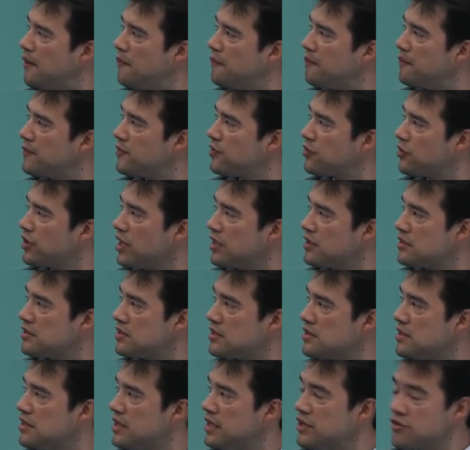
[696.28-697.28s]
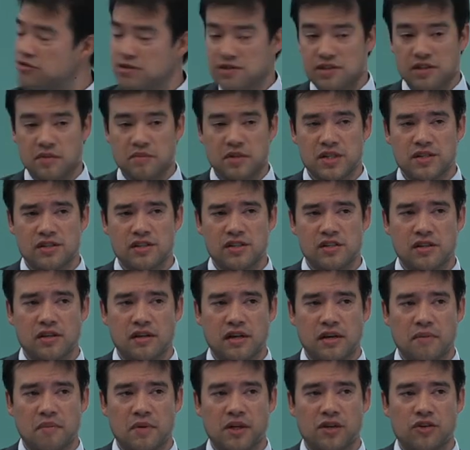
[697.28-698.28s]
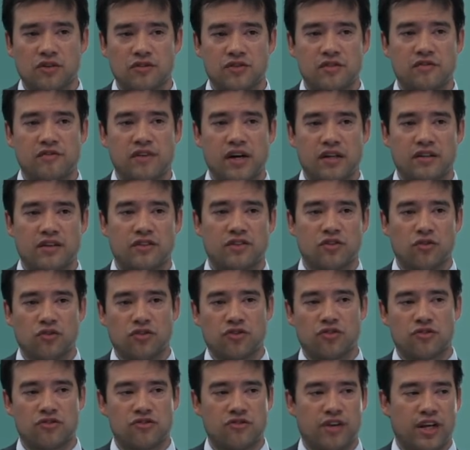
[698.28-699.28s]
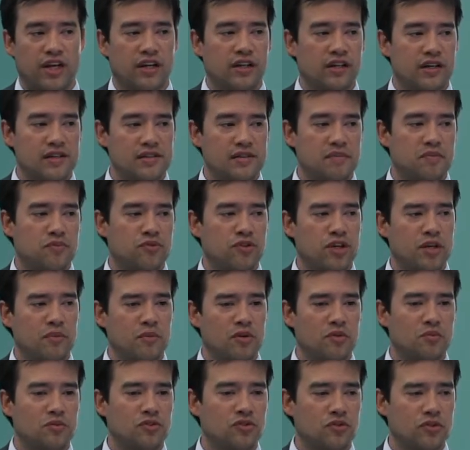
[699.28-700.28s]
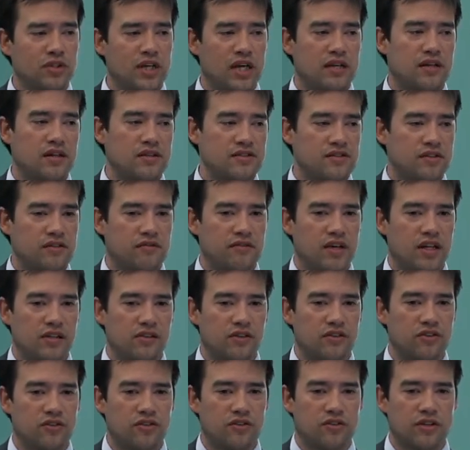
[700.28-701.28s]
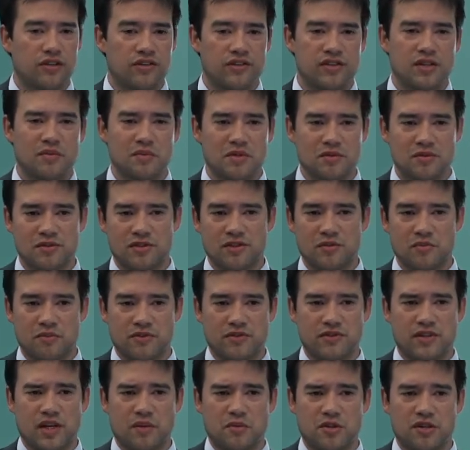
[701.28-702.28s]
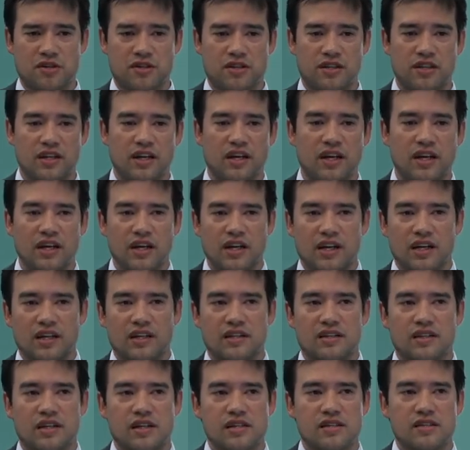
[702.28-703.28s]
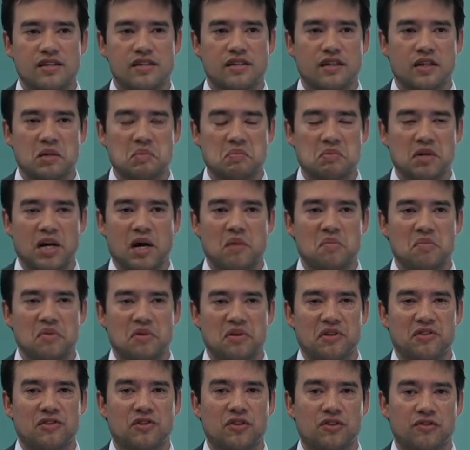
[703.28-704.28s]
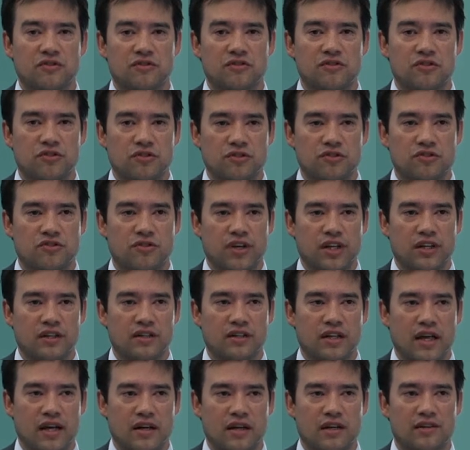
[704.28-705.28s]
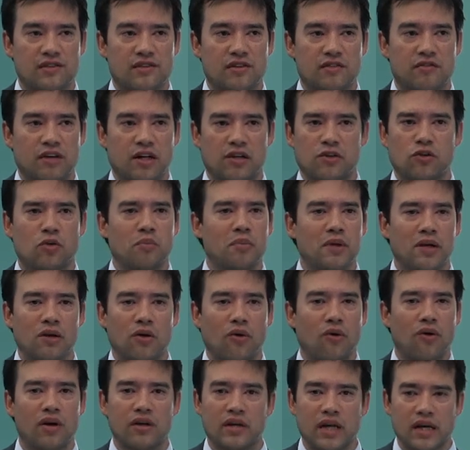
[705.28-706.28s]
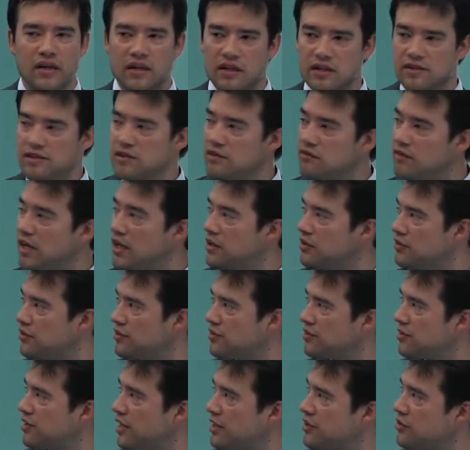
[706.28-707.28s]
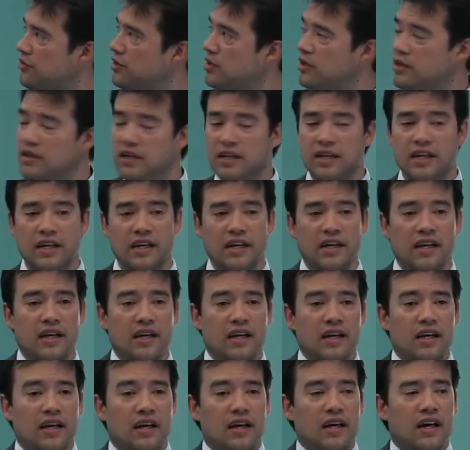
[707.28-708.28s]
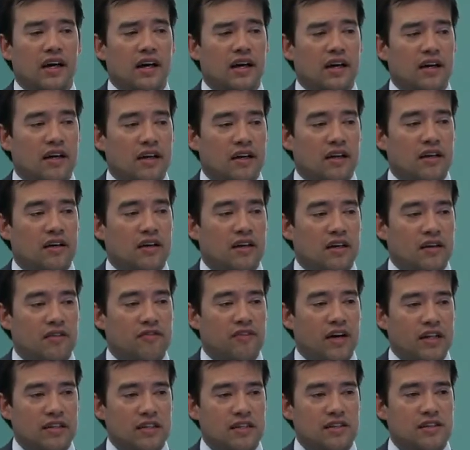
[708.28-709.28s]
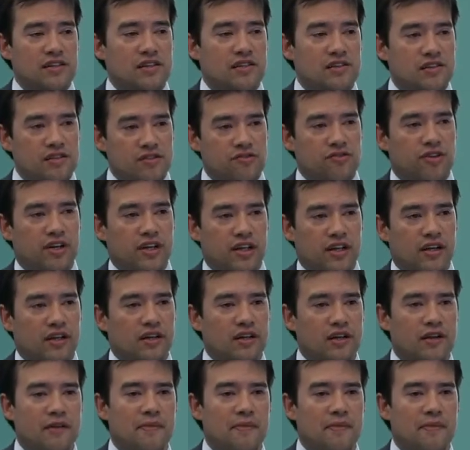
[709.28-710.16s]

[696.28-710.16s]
So yeah, interesting business because the fund is also trading at the premium to net asset value. So there's sometimes this perception that companies don't trade at net asset value or below a net asset value. This is actually a fund that is trading